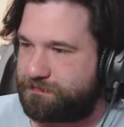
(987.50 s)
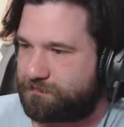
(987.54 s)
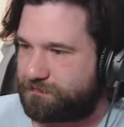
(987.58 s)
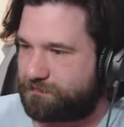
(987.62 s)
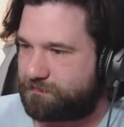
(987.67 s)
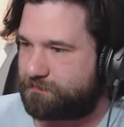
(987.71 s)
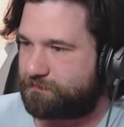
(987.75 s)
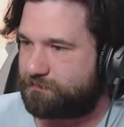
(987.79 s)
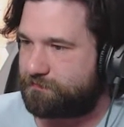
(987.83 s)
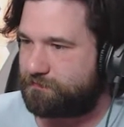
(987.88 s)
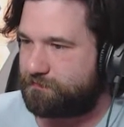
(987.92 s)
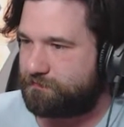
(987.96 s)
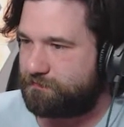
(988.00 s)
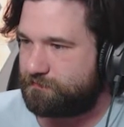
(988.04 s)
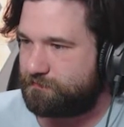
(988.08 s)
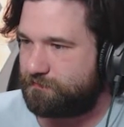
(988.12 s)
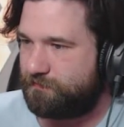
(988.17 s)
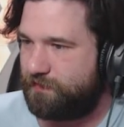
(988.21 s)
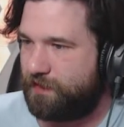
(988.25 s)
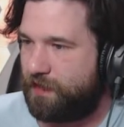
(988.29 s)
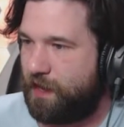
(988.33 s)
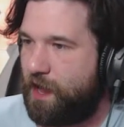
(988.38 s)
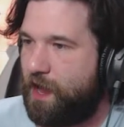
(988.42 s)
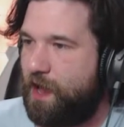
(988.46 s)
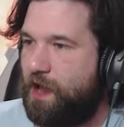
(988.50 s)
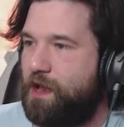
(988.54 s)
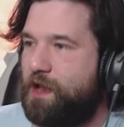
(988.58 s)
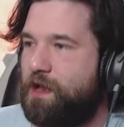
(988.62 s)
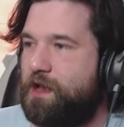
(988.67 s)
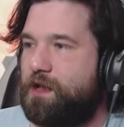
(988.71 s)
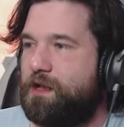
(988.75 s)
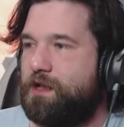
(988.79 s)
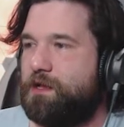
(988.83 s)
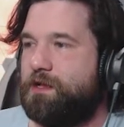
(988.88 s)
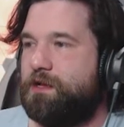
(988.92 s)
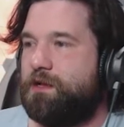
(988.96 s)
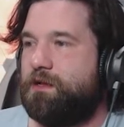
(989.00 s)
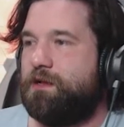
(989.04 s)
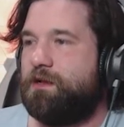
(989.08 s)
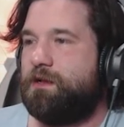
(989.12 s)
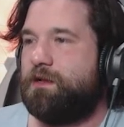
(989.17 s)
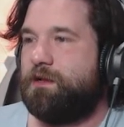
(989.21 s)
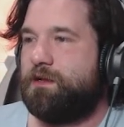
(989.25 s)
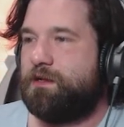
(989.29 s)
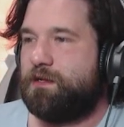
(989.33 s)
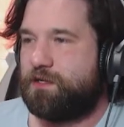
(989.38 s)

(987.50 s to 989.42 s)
No one is speaking in this clip.